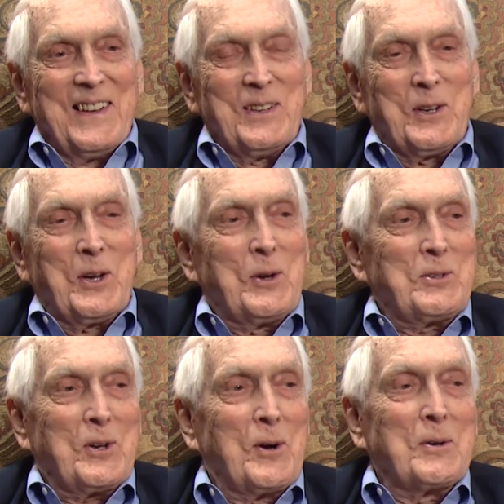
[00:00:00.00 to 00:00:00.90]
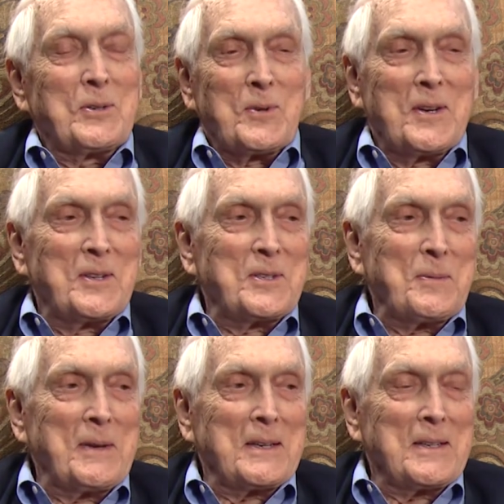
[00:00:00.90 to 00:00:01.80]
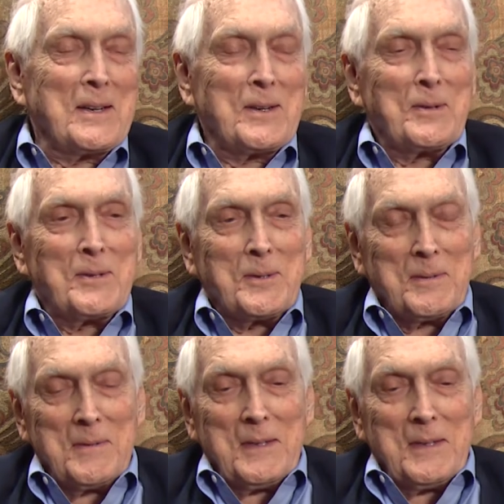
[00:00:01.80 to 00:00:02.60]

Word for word: the coach always wanted us to make the honor roll.